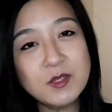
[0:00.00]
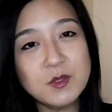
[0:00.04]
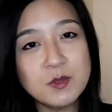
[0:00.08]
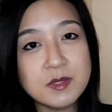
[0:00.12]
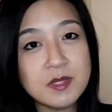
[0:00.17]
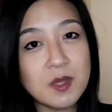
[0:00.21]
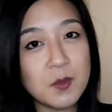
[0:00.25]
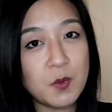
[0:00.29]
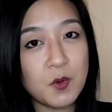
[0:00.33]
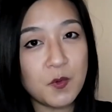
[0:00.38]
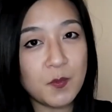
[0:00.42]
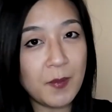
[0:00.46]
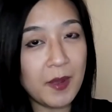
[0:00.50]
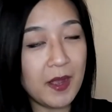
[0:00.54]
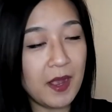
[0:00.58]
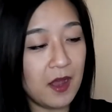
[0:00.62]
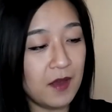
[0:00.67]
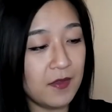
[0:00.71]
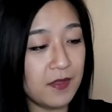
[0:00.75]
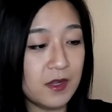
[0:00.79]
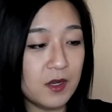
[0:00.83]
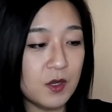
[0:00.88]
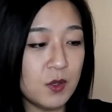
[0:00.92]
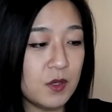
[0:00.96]
to some of my
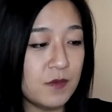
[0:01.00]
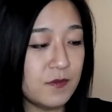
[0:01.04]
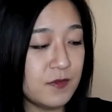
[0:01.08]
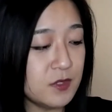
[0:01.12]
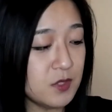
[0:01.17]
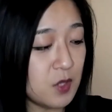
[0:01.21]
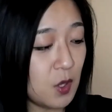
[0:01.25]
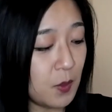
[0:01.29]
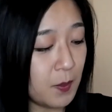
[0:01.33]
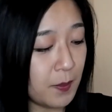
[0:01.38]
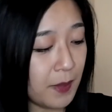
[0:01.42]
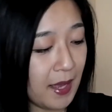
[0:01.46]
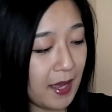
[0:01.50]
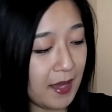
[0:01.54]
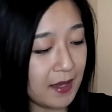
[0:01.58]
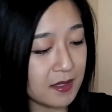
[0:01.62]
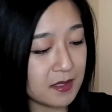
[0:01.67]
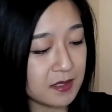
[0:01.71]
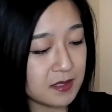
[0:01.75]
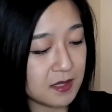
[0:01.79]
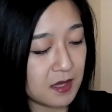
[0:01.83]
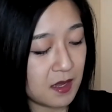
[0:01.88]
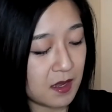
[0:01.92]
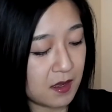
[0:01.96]
other Louis Vuitton
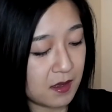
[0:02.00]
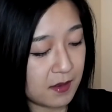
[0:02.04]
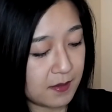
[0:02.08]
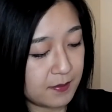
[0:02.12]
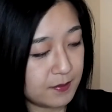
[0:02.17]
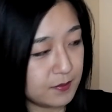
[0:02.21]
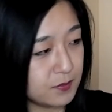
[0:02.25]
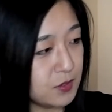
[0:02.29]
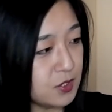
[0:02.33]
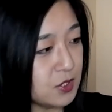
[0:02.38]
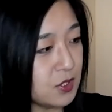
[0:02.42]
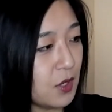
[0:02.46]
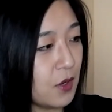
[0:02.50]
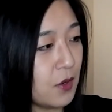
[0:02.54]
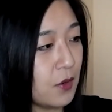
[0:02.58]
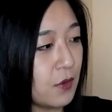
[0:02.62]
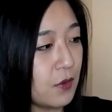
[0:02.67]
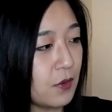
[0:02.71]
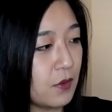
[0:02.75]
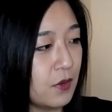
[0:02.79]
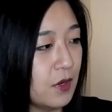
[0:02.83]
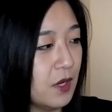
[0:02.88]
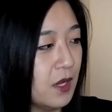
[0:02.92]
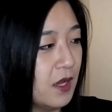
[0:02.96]
bags,
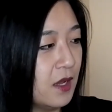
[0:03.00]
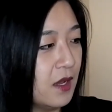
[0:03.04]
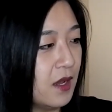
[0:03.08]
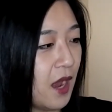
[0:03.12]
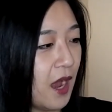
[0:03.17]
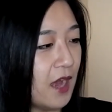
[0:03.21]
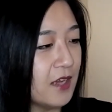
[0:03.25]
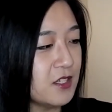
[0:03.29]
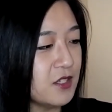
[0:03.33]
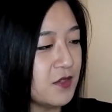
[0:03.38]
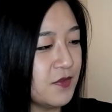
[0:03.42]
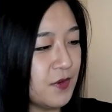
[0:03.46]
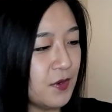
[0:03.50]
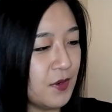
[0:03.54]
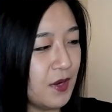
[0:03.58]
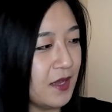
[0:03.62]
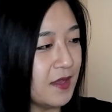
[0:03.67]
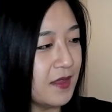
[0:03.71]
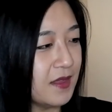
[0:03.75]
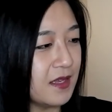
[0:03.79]
so I just feel like